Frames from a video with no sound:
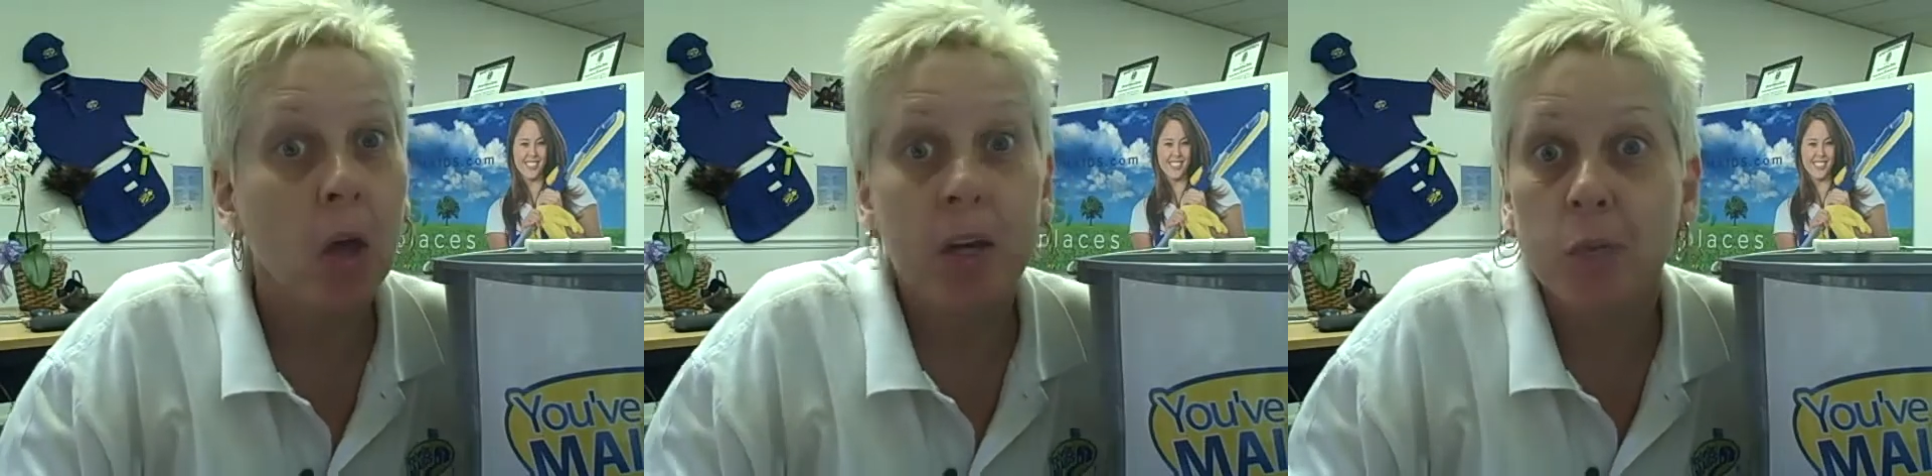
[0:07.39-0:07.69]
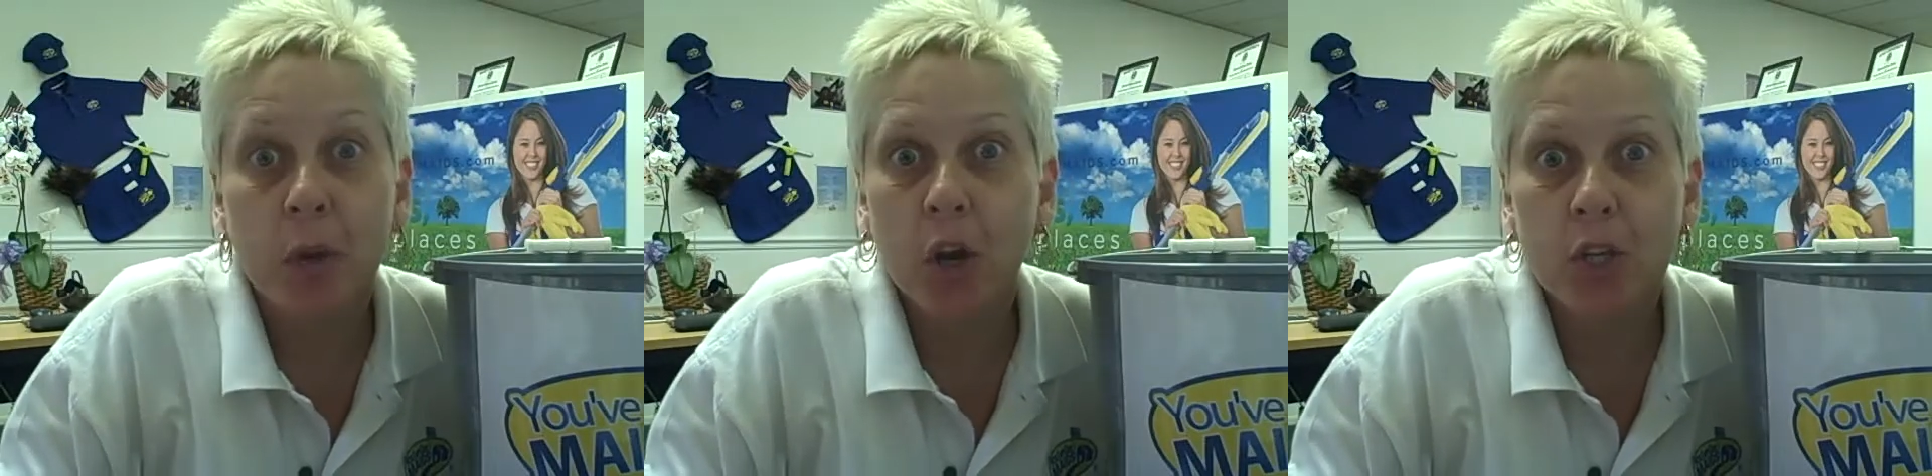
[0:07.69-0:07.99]

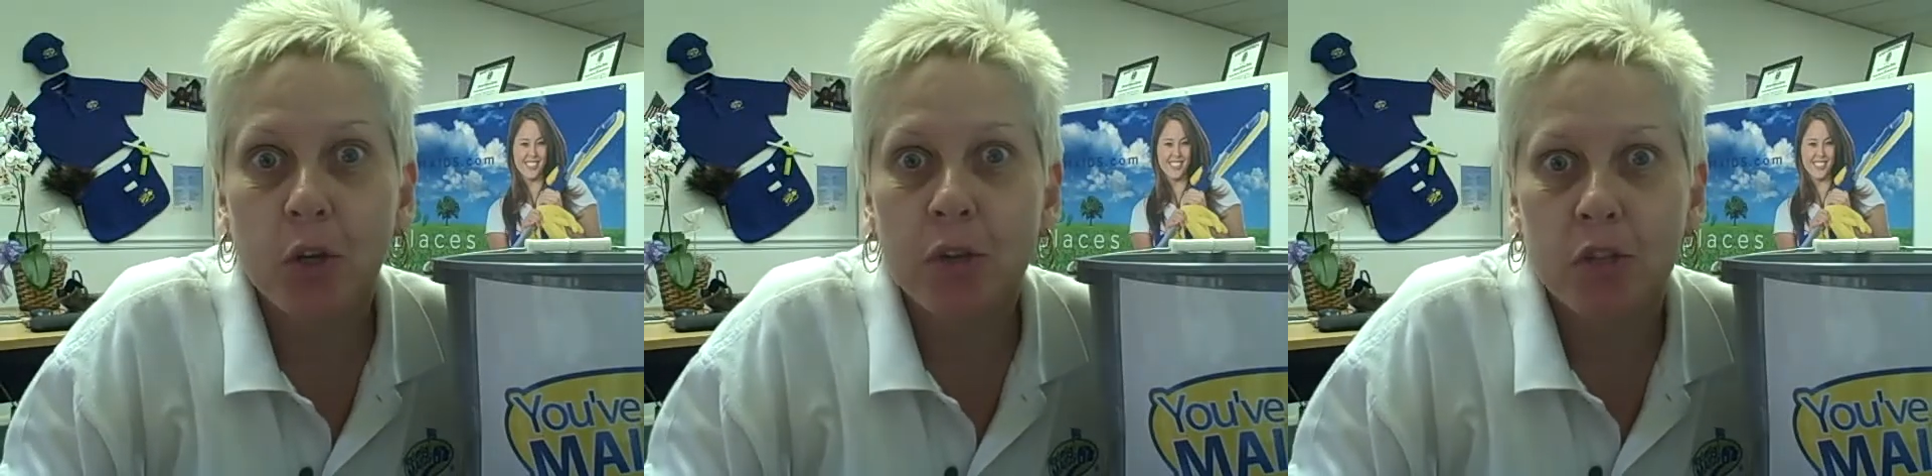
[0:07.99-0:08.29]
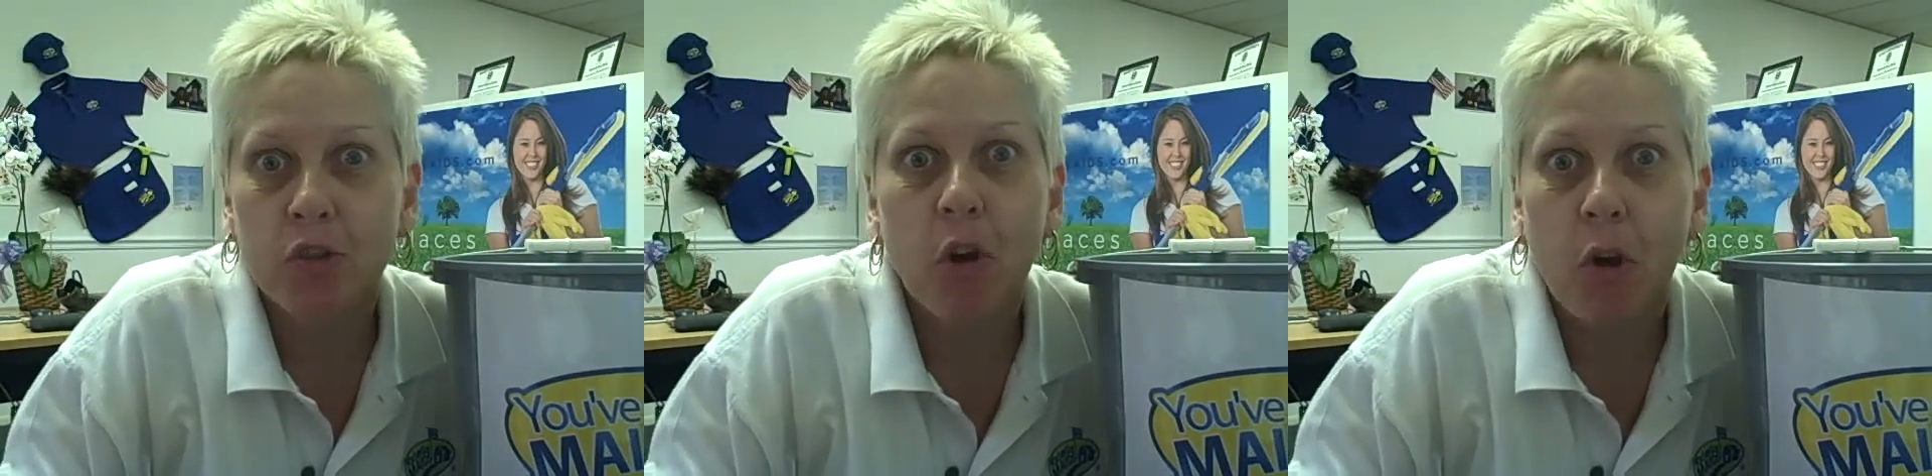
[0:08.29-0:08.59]
Because we've got to do the
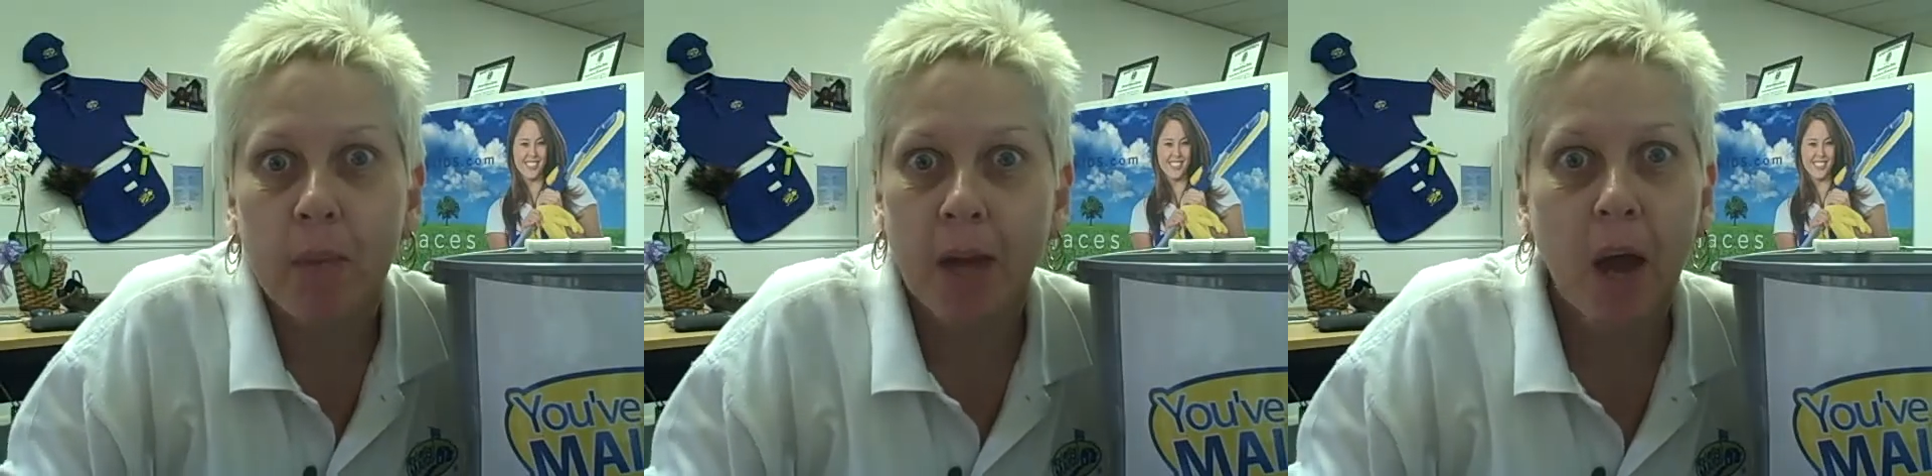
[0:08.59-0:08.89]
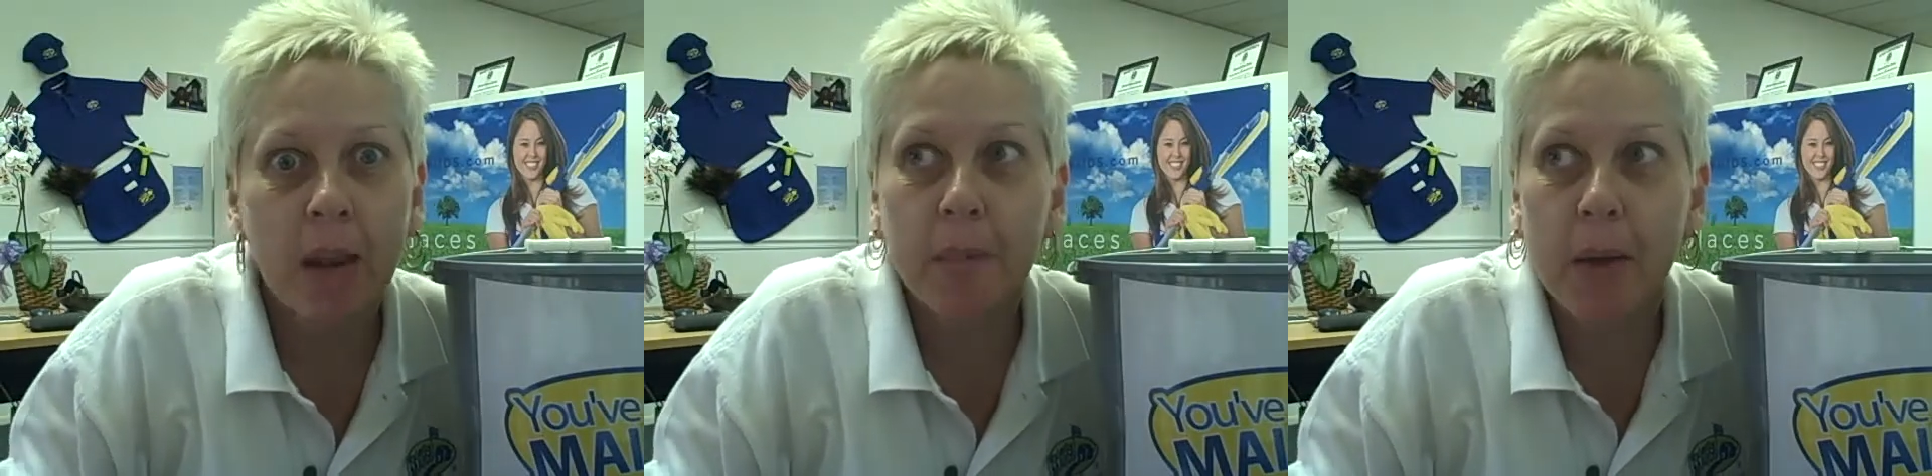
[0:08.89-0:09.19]
draw. We
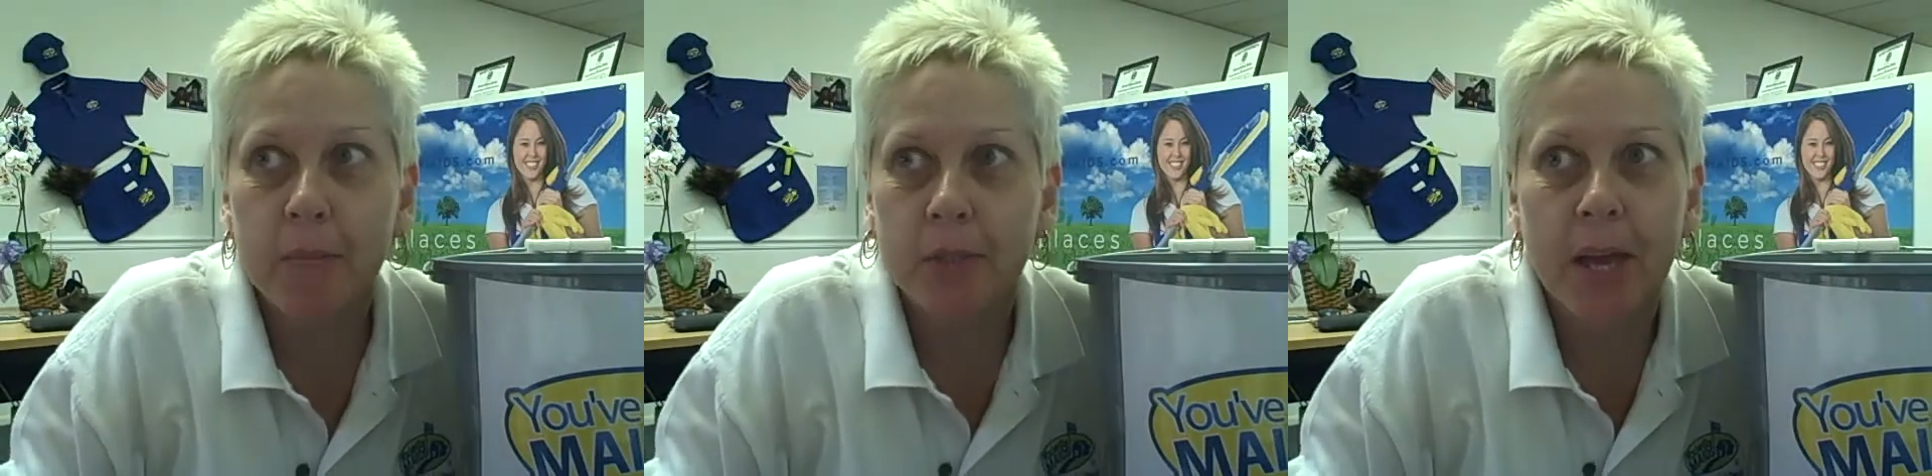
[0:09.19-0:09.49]
can't let people